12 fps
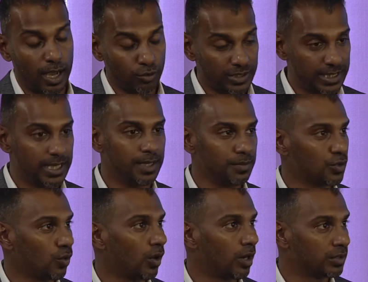teams
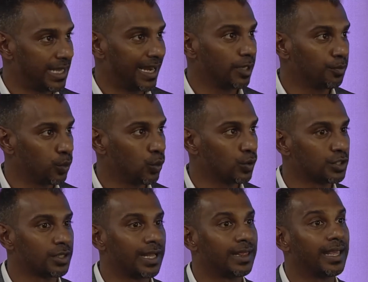or our talent pool so
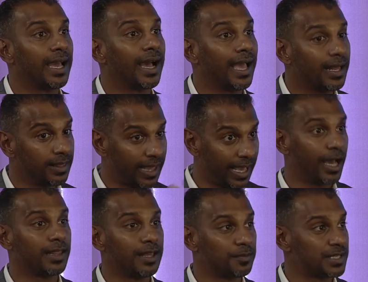that they are
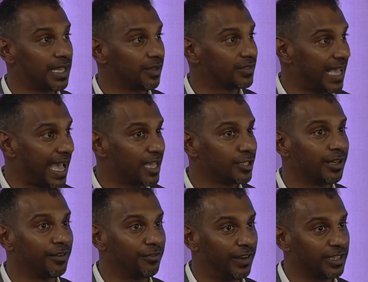themselves agile
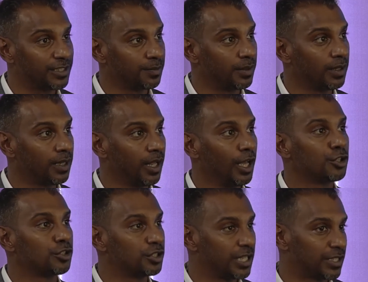and flexible to
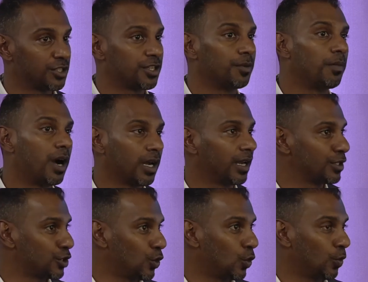adjust to the market as
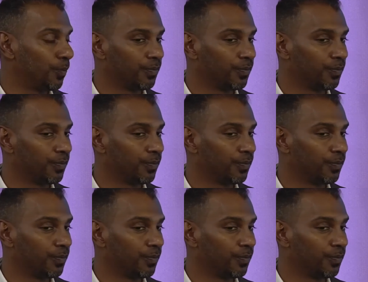a whole?